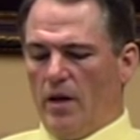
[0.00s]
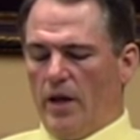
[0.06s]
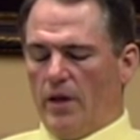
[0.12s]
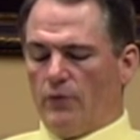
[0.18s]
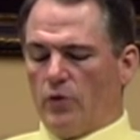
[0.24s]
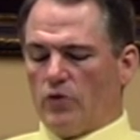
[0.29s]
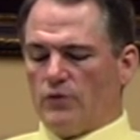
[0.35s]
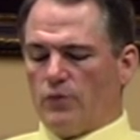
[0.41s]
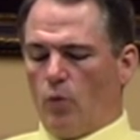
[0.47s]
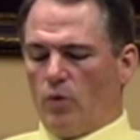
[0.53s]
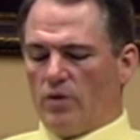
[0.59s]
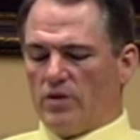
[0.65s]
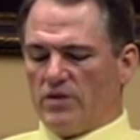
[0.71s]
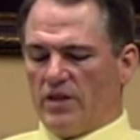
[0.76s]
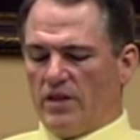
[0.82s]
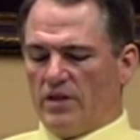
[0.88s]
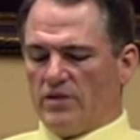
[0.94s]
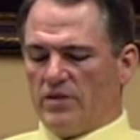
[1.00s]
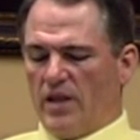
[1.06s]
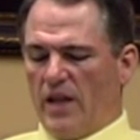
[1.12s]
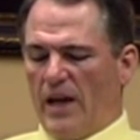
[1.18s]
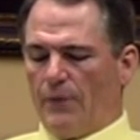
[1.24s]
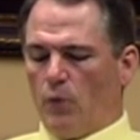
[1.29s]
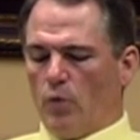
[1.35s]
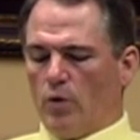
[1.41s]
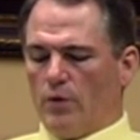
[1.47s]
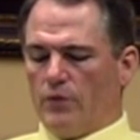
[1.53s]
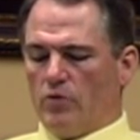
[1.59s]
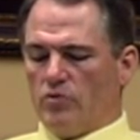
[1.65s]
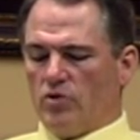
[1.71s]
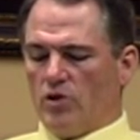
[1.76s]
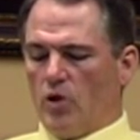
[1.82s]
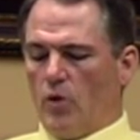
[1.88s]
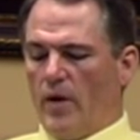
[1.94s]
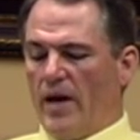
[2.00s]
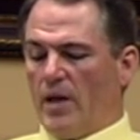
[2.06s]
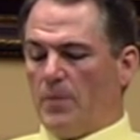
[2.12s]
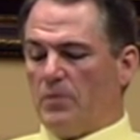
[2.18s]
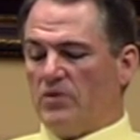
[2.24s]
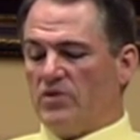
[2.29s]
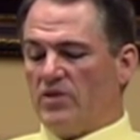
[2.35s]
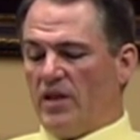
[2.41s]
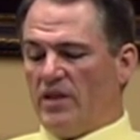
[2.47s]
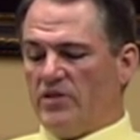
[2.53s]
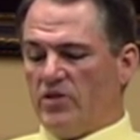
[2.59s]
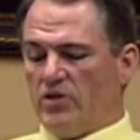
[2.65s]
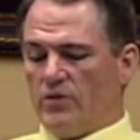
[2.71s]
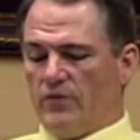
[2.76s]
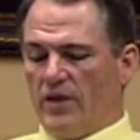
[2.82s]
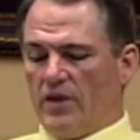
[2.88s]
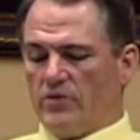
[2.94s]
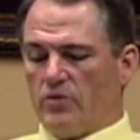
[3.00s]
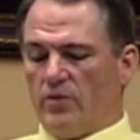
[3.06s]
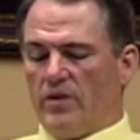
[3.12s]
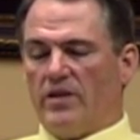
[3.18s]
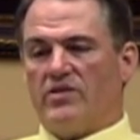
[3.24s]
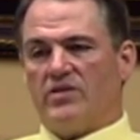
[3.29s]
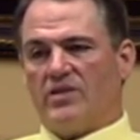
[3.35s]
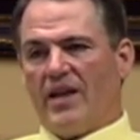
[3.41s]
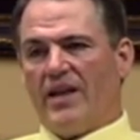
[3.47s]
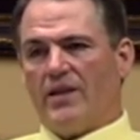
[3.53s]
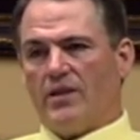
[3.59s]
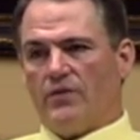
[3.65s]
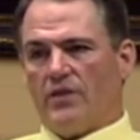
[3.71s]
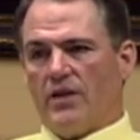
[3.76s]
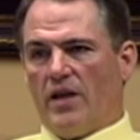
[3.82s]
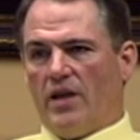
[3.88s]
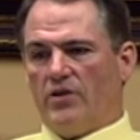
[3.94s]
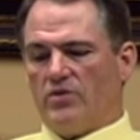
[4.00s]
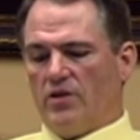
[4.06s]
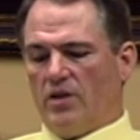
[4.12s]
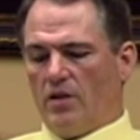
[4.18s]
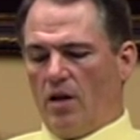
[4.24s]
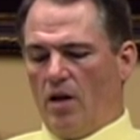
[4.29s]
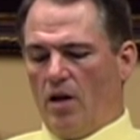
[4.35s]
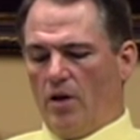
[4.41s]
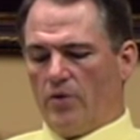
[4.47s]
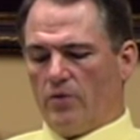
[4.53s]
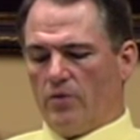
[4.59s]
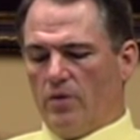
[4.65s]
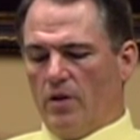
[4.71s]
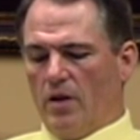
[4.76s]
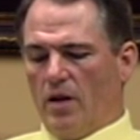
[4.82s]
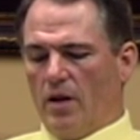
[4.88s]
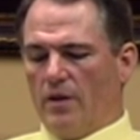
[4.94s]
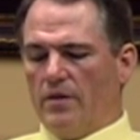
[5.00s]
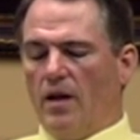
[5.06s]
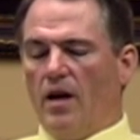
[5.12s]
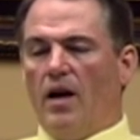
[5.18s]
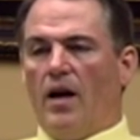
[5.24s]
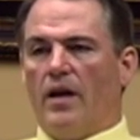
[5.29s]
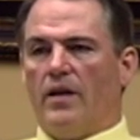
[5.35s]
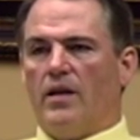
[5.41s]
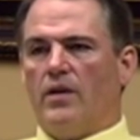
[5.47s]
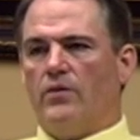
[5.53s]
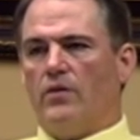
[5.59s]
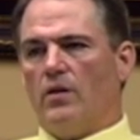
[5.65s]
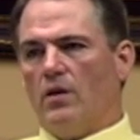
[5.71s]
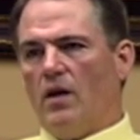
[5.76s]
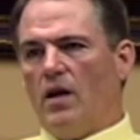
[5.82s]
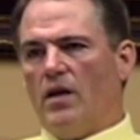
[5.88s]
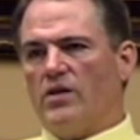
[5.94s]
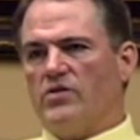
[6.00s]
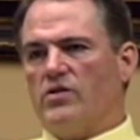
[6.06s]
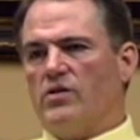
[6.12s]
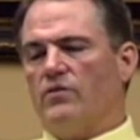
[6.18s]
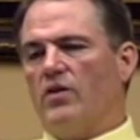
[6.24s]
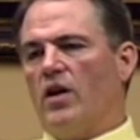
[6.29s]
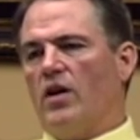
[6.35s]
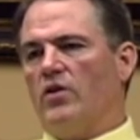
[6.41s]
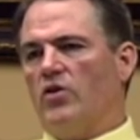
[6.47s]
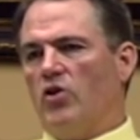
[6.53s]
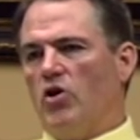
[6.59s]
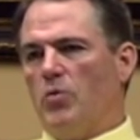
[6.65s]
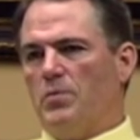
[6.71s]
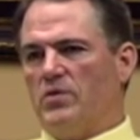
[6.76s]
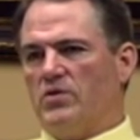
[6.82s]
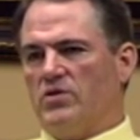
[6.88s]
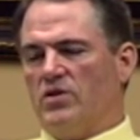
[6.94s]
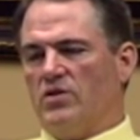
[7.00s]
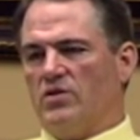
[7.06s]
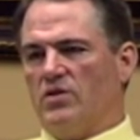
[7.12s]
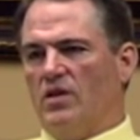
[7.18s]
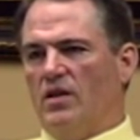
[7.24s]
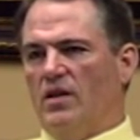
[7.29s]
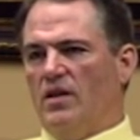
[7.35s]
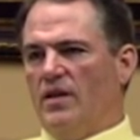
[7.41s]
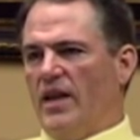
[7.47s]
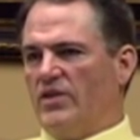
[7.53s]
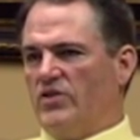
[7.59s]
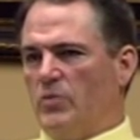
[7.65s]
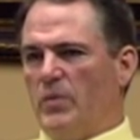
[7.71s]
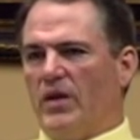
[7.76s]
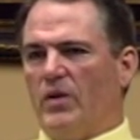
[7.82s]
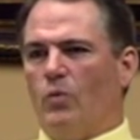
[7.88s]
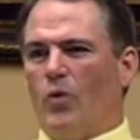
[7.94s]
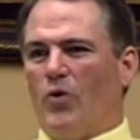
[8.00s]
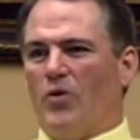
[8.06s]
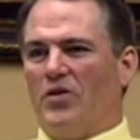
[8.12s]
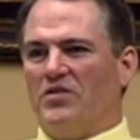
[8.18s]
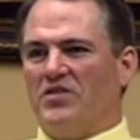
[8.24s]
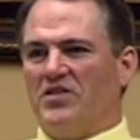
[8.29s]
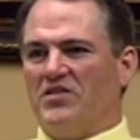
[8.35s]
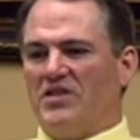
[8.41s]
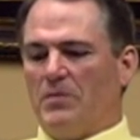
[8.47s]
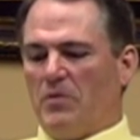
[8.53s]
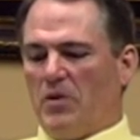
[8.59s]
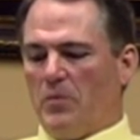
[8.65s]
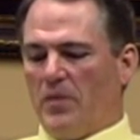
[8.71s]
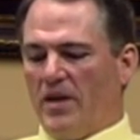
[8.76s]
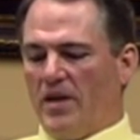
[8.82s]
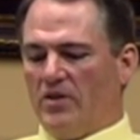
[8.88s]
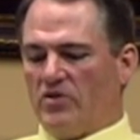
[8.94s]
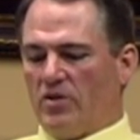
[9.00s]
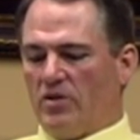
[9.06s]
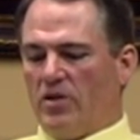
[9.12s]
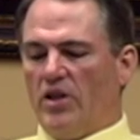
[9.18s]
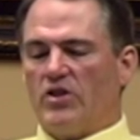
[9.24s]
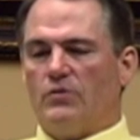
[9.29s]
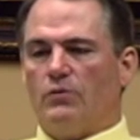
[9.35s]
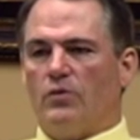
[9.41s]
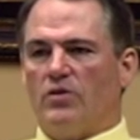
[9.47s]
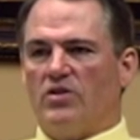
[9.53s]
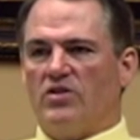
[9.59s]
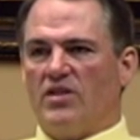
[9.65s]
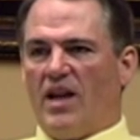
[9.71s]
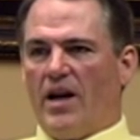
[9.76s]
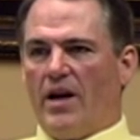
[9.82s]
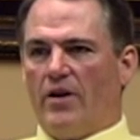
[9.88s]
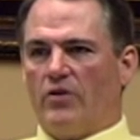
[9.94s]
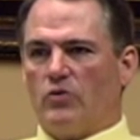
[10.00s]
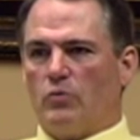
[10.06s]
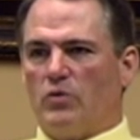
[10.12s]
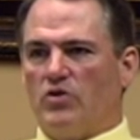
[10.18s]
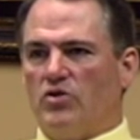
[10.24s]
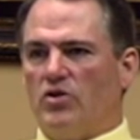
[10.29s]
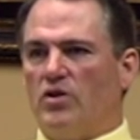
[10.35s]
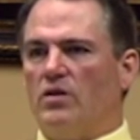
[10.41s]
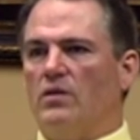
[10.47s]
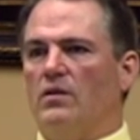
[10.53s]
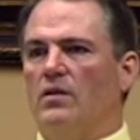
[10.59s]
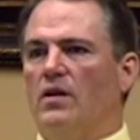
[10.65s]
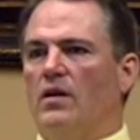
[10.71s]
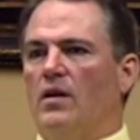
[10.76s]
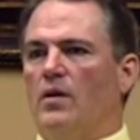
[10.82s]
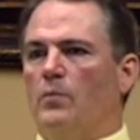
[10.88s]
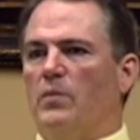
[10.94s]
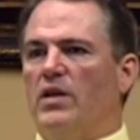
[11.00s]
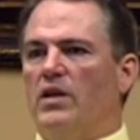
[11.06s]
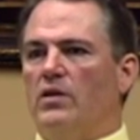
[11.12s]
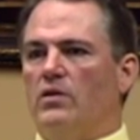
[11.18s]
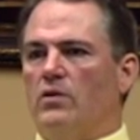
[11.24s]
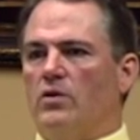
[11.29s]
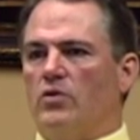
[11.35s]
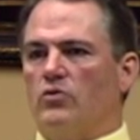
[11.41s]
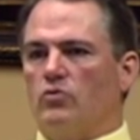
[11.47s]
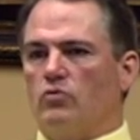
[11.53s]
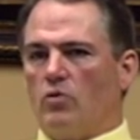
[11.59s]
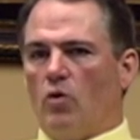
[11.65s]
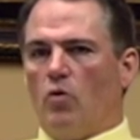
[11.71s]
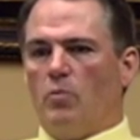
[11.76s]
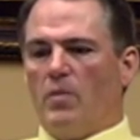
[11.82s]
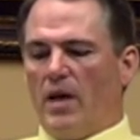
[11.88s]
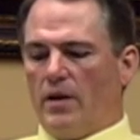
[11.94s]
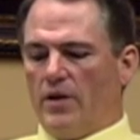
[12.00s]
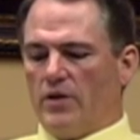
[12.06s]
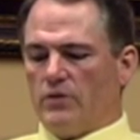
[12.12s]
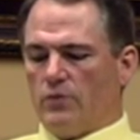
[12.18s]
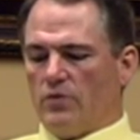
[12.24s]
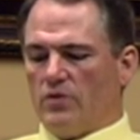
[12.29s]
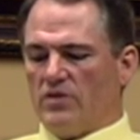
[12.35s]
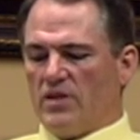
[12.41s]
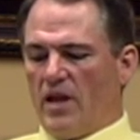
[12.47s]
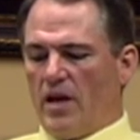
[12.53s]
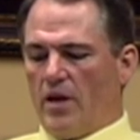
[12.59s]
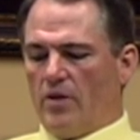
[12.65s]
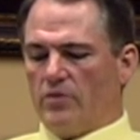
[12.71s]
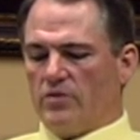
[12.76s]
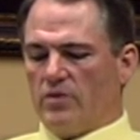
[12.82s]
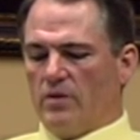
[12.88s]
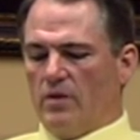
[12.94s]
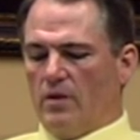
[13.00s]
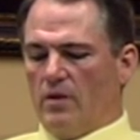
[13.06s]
In verse 4 it says that every one of you should know how to possess his vessel in sanctification and honor, not in the lust of concupiscence. That's a big word. It just simply means lustful desires. We shouldn't be controlled by lustful desires.